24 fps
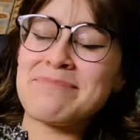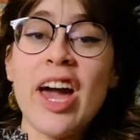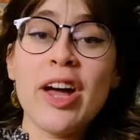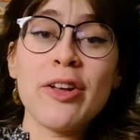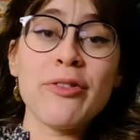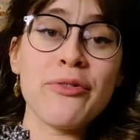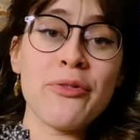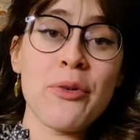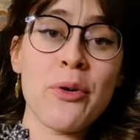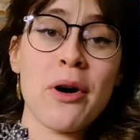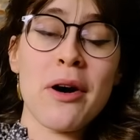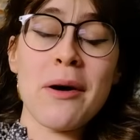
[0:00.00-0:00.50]
And
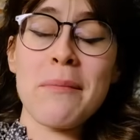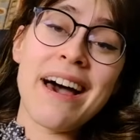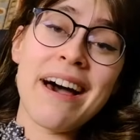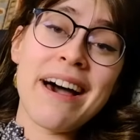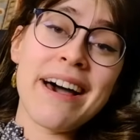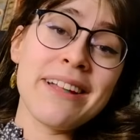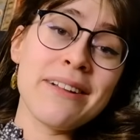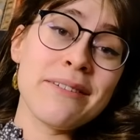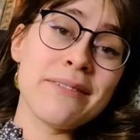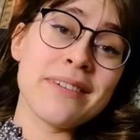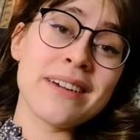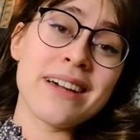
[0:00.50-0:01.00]
four,
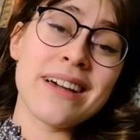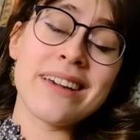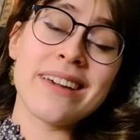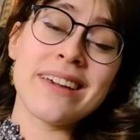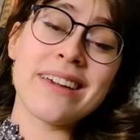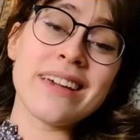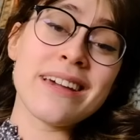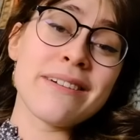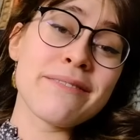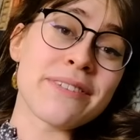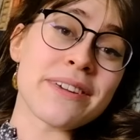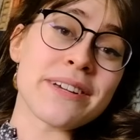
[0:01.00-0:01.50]
I don't think I
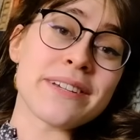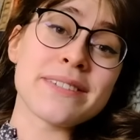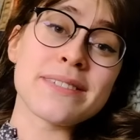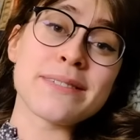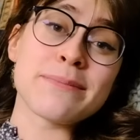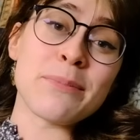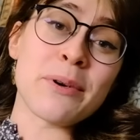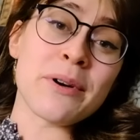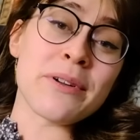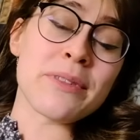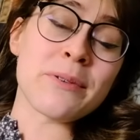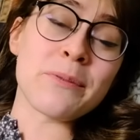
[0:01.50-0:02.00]
can give this
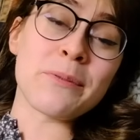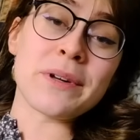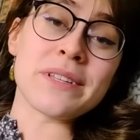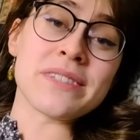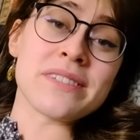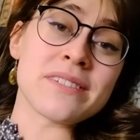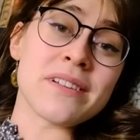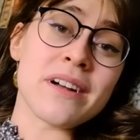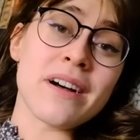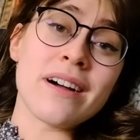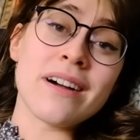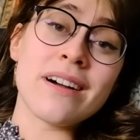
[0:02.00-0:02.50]
more than one
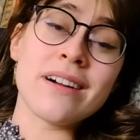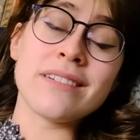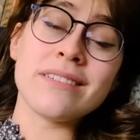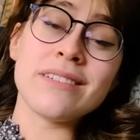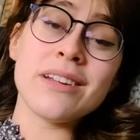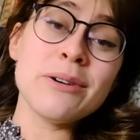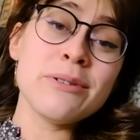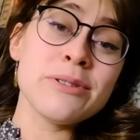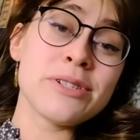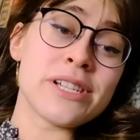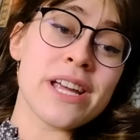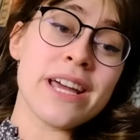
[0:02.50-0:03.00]
star.
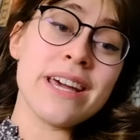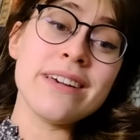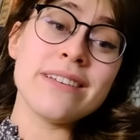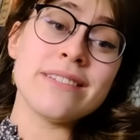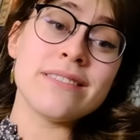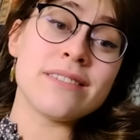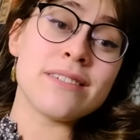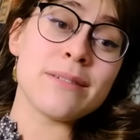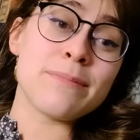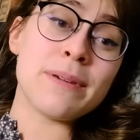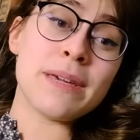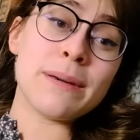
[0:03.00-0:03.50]
No
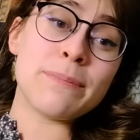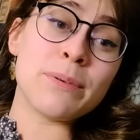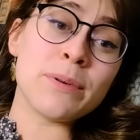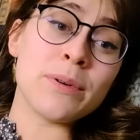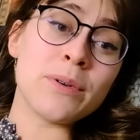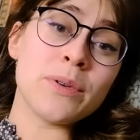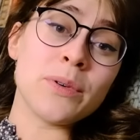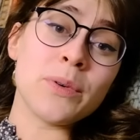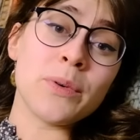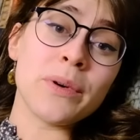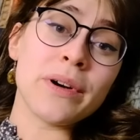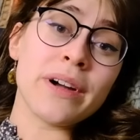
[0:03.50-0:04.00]
shade to
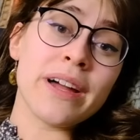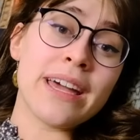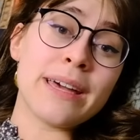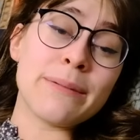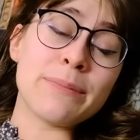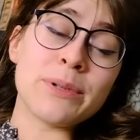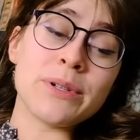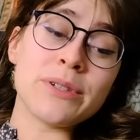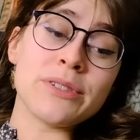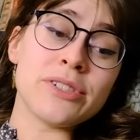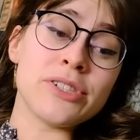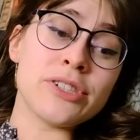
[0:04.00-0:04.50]
people who are
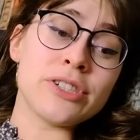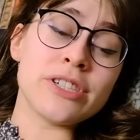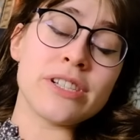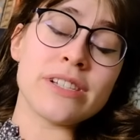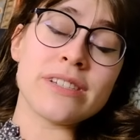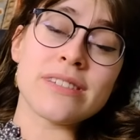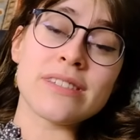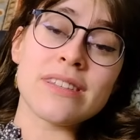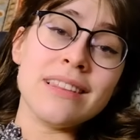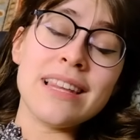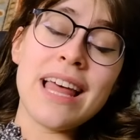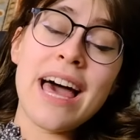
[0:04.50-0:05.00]
able to
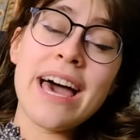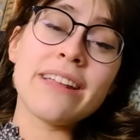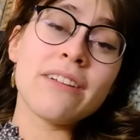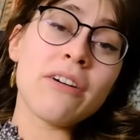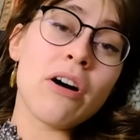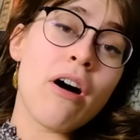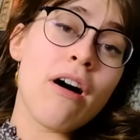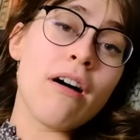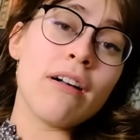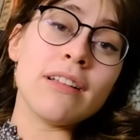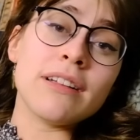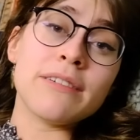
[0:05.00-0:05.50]
just let
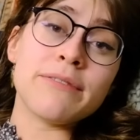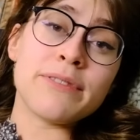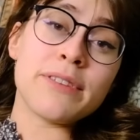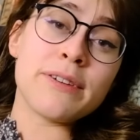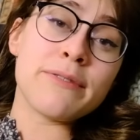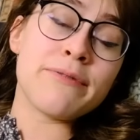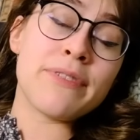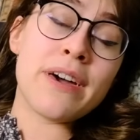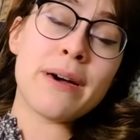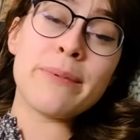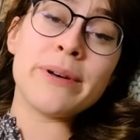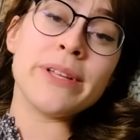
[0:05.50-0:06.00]
all of the
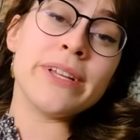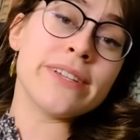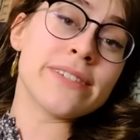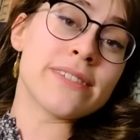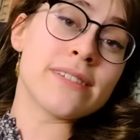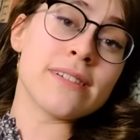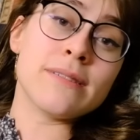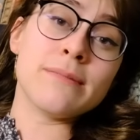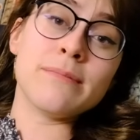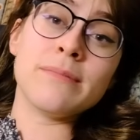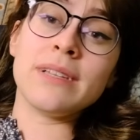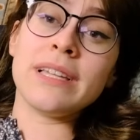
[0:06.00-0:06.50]

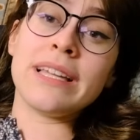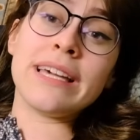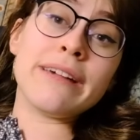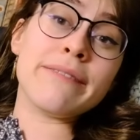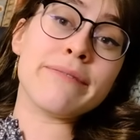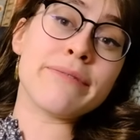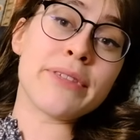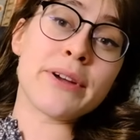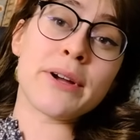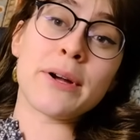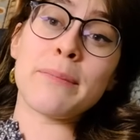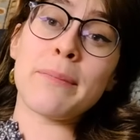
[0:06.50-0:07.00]
feminism
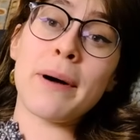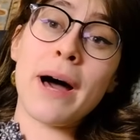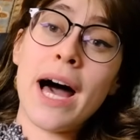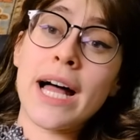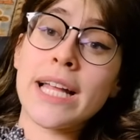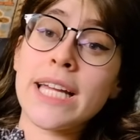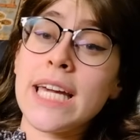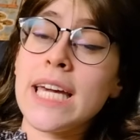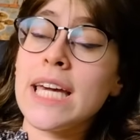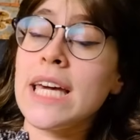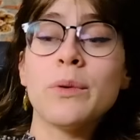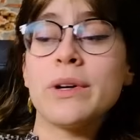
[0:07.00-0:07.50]
leave their
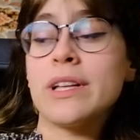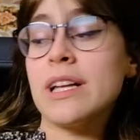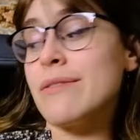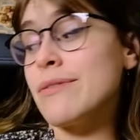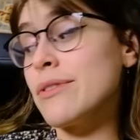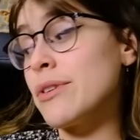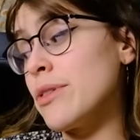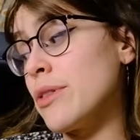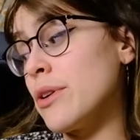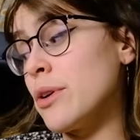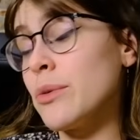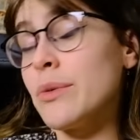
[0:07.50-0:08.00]
body
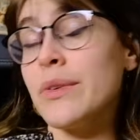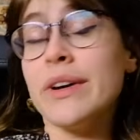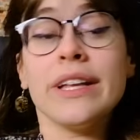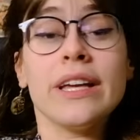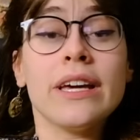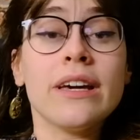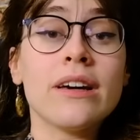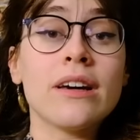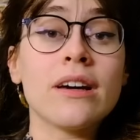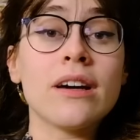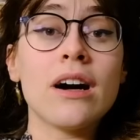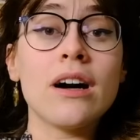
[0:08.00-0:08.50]
whenever they're
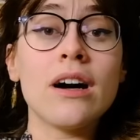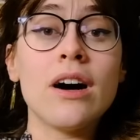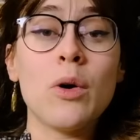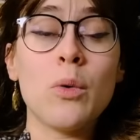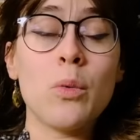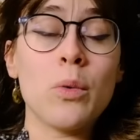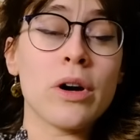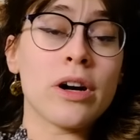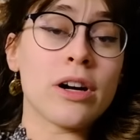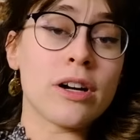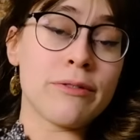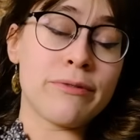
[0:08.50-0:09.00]
reading a
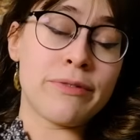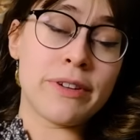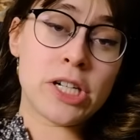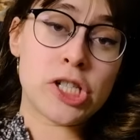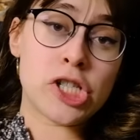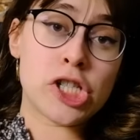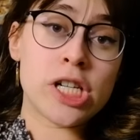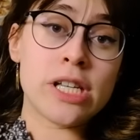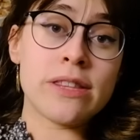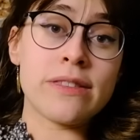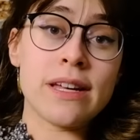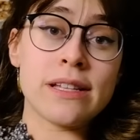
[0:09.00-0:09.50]
work of
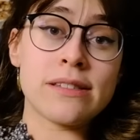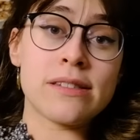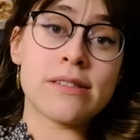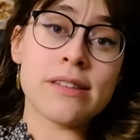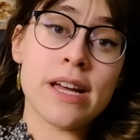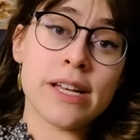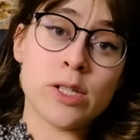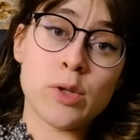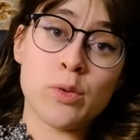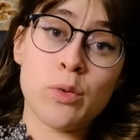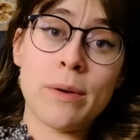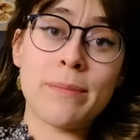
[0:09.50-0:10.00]
fiction that
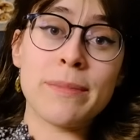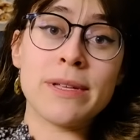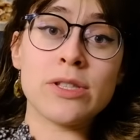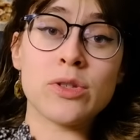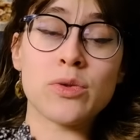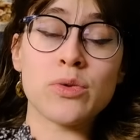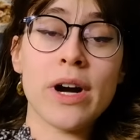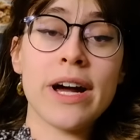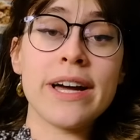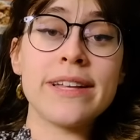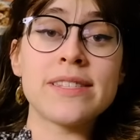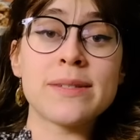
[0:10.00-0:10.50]
sets women's
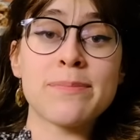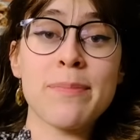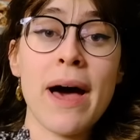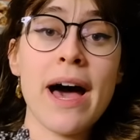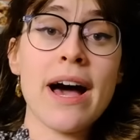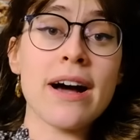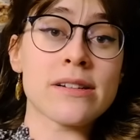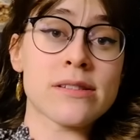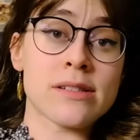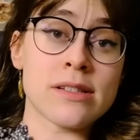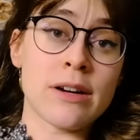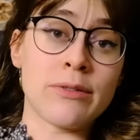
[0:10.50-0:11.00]
rights
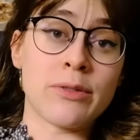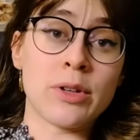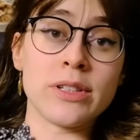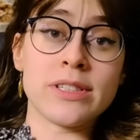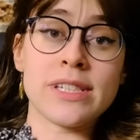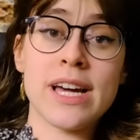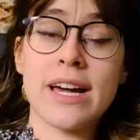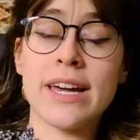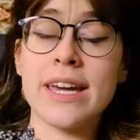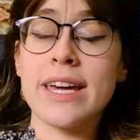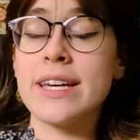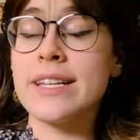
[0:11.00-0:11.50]
back several
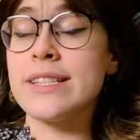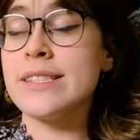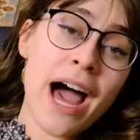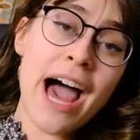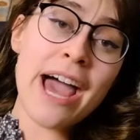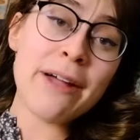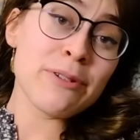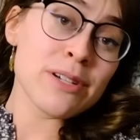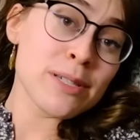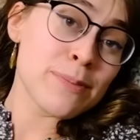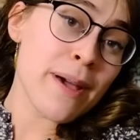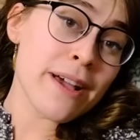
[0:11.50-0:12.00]
decades.
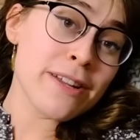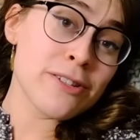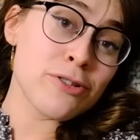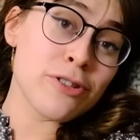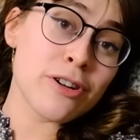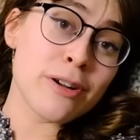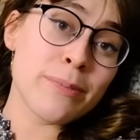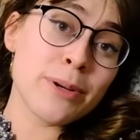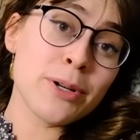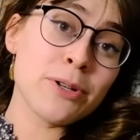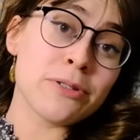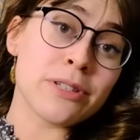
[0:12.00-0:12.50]
I respect
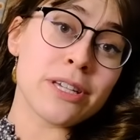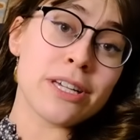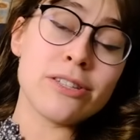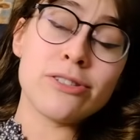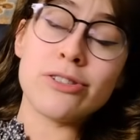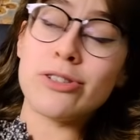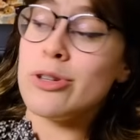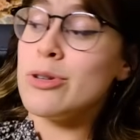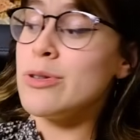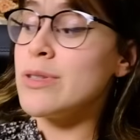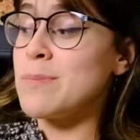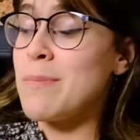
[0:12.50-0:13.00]
your ability
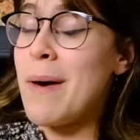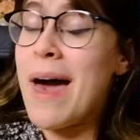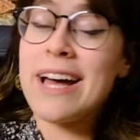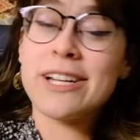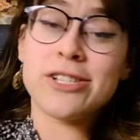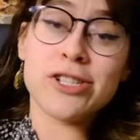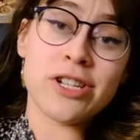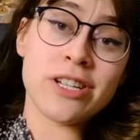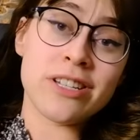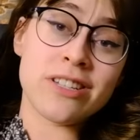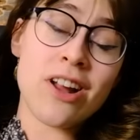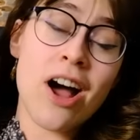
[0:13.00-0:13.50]
to use
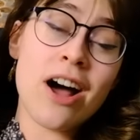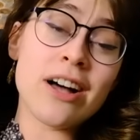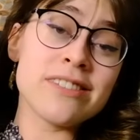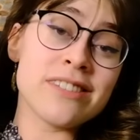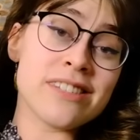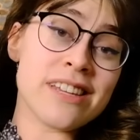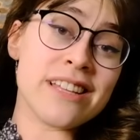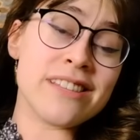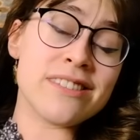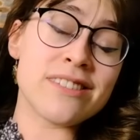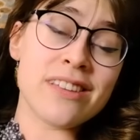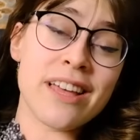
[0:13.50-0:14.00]
batshit
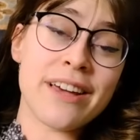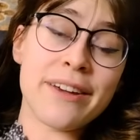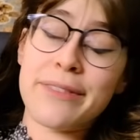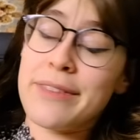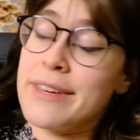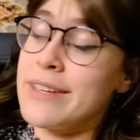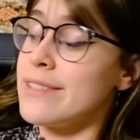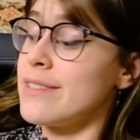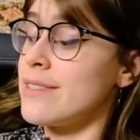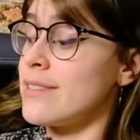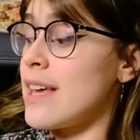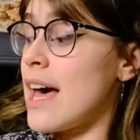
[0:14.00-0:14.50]
nonsense like
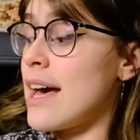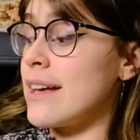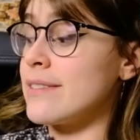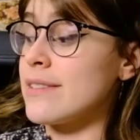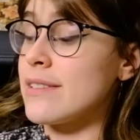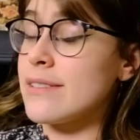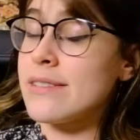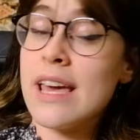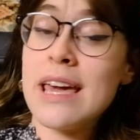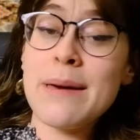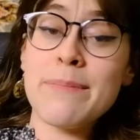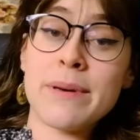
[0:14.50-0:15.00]
this as
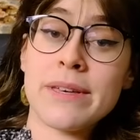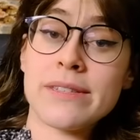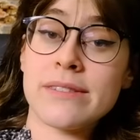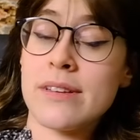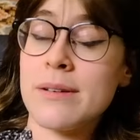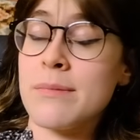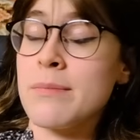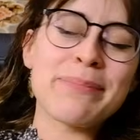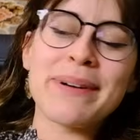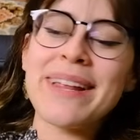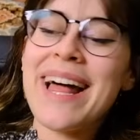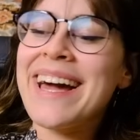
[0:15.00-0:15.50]

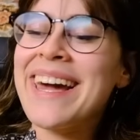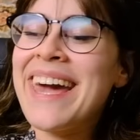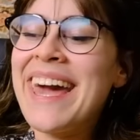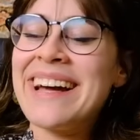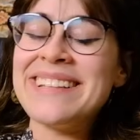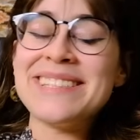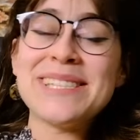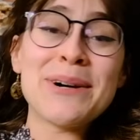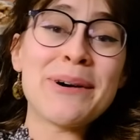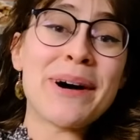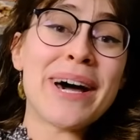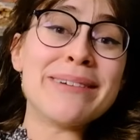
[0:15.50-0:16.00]
escapism, but I
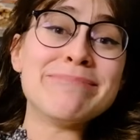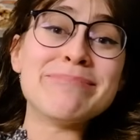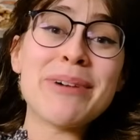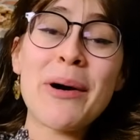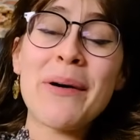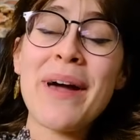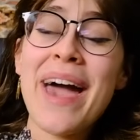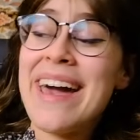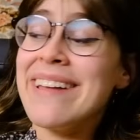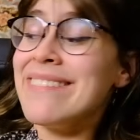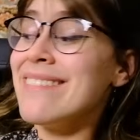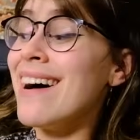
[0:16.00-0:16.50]
can't do it,
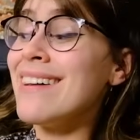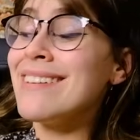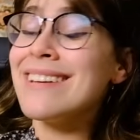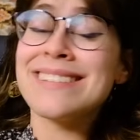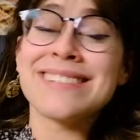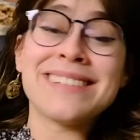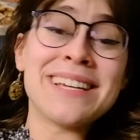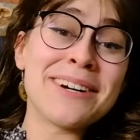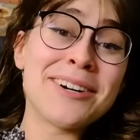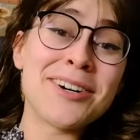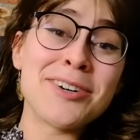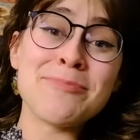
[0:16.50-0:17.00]
okay? Not a
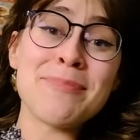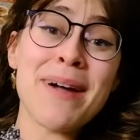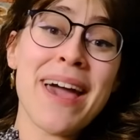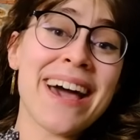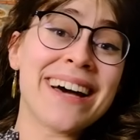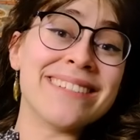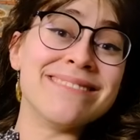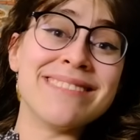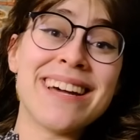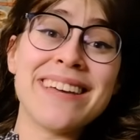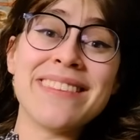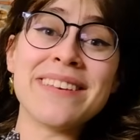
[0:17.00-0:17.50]
single
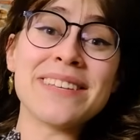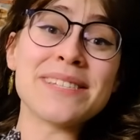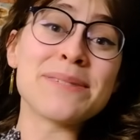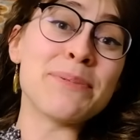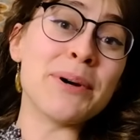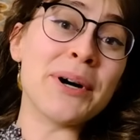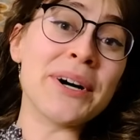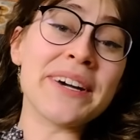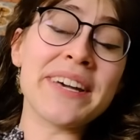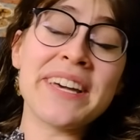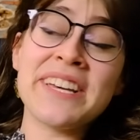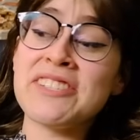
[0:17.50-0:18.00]
man in this
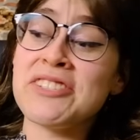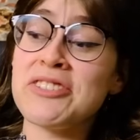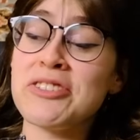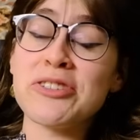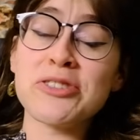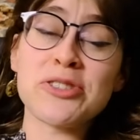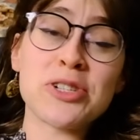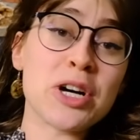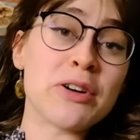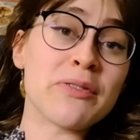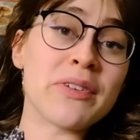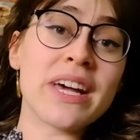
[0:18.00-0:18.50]
book is
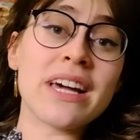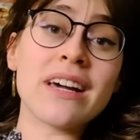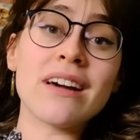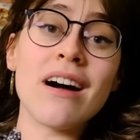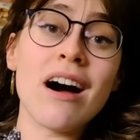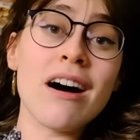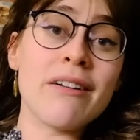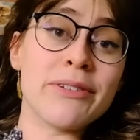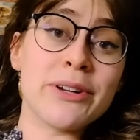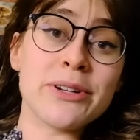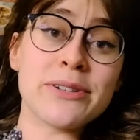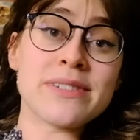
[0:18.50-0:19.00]
deserving
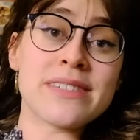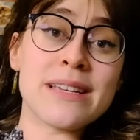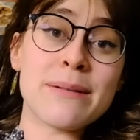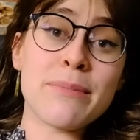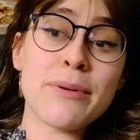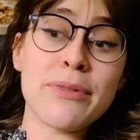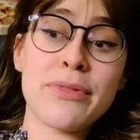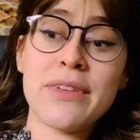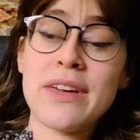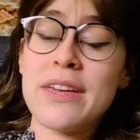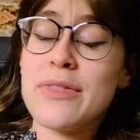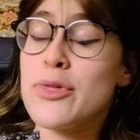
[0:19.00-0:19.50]
of your
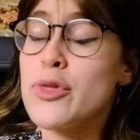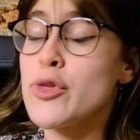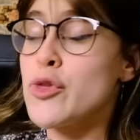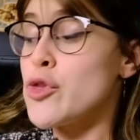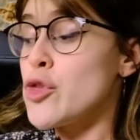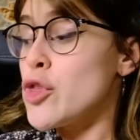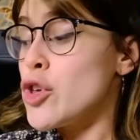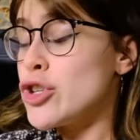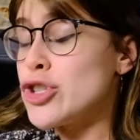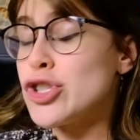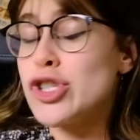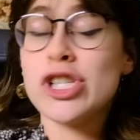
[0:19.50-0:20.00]
sympathy.
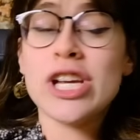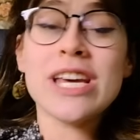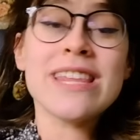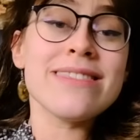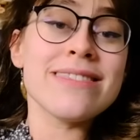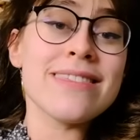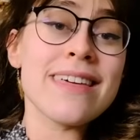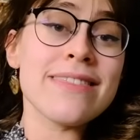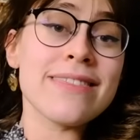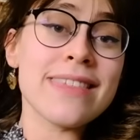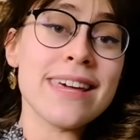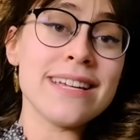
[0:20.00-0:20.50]
The
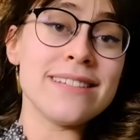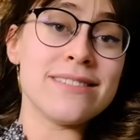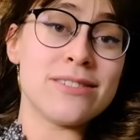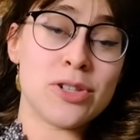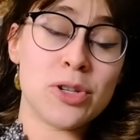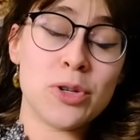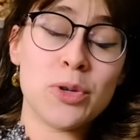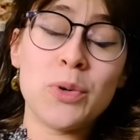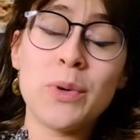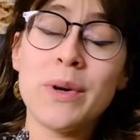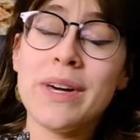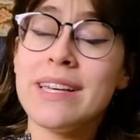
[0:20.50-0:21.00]
shit that they
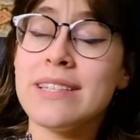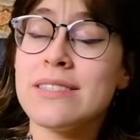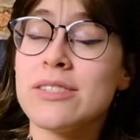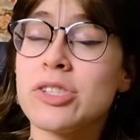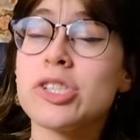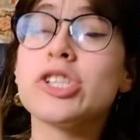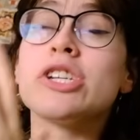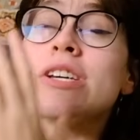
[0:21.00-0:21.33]
do is